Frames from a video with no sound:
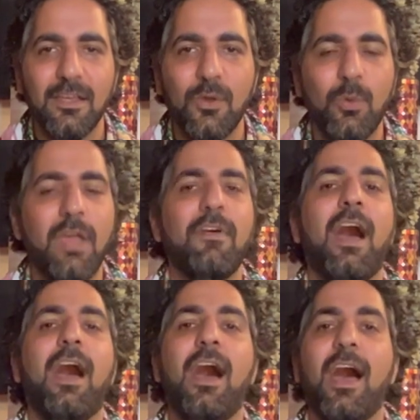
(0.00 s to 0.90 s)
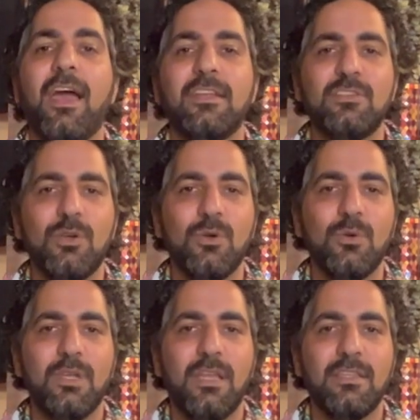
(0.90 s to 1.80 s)
We have a high
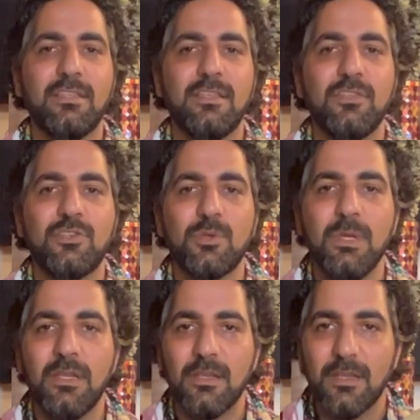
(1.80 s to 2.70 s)
tone on this instrument.